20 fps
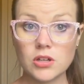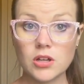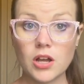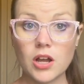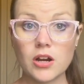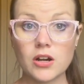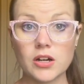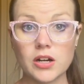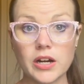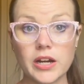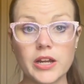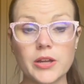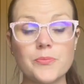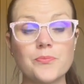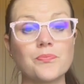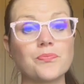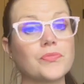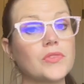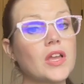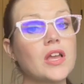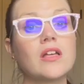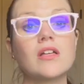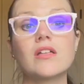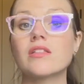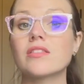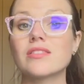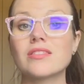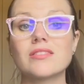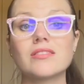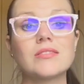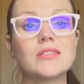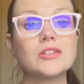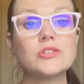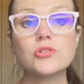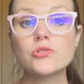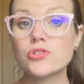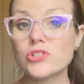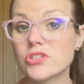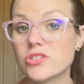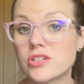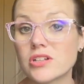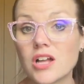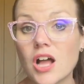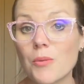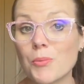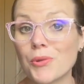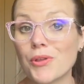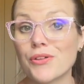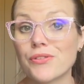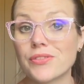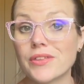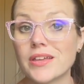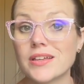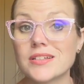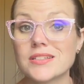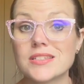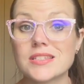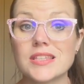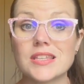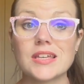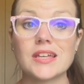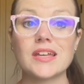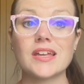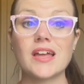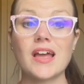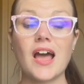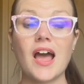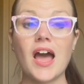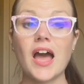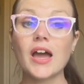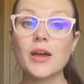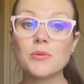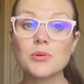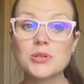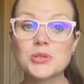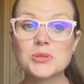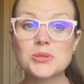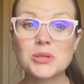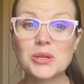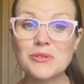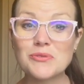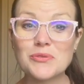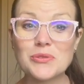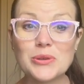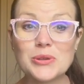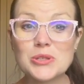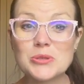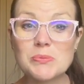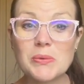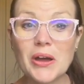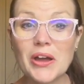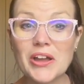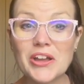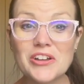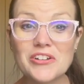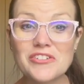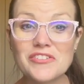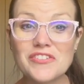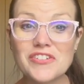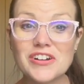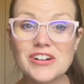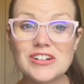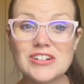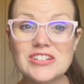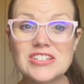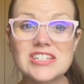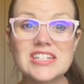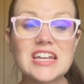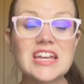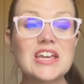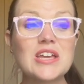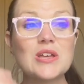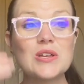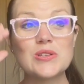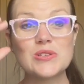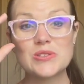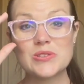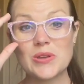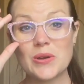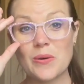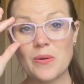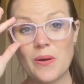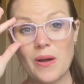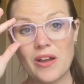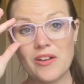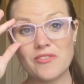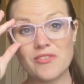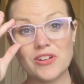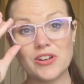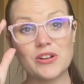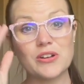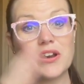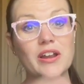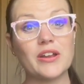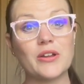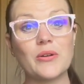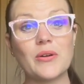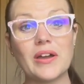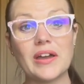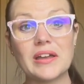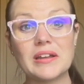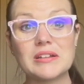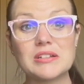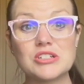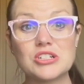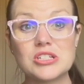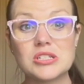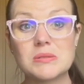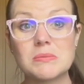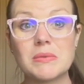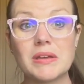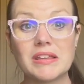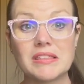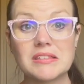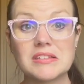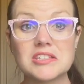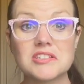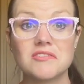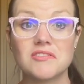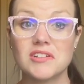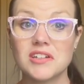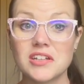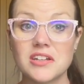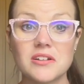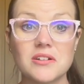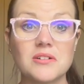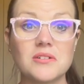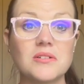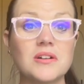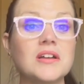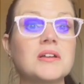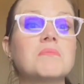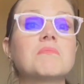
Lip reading: all right? These are just a couple of things that I was confused by at first. So I figured I'd go ahead and just make this video,